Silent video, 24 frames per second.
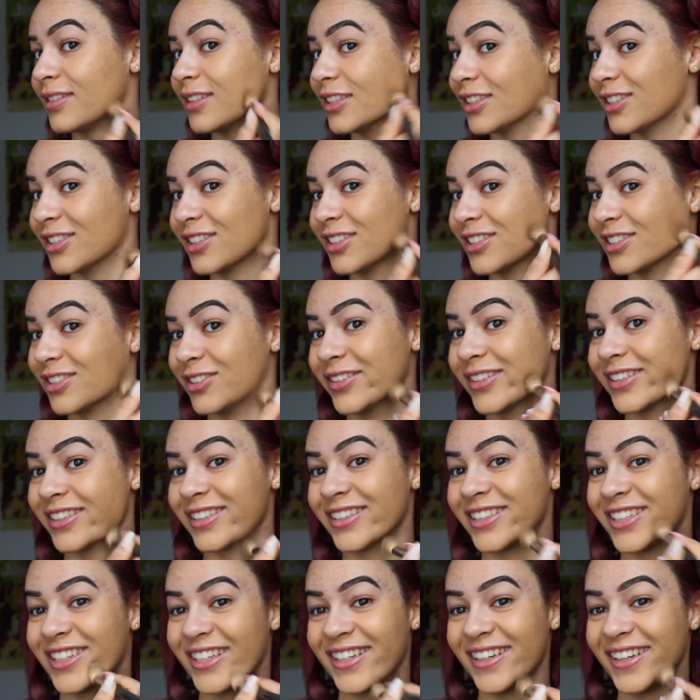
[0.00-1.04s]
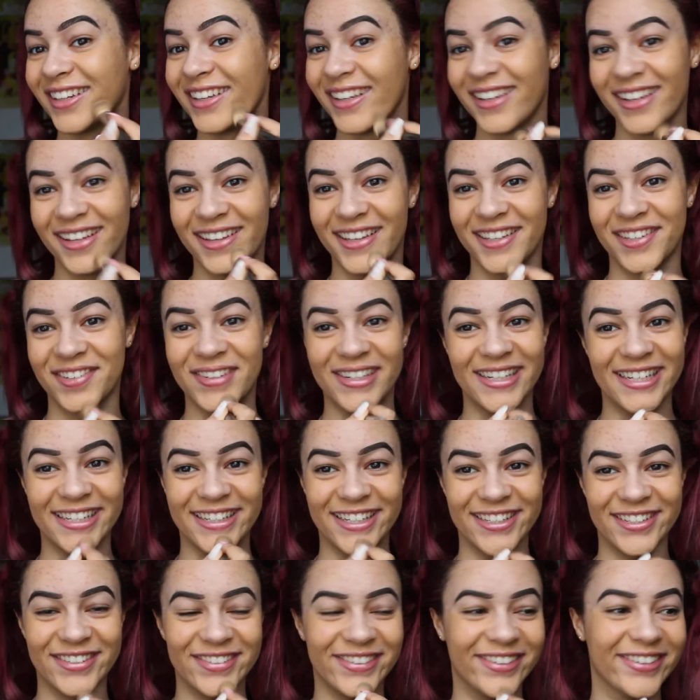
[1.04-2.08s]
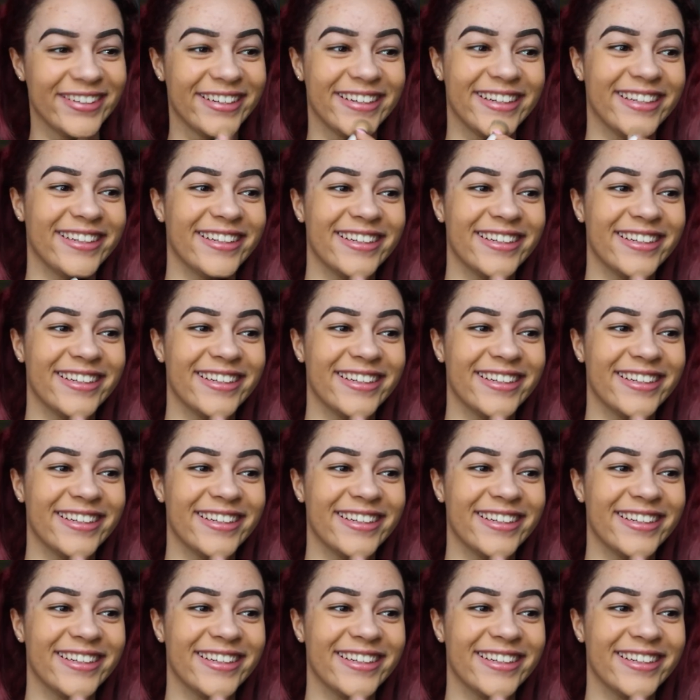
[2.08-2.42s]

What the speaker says: It's just orange. It's really just orange.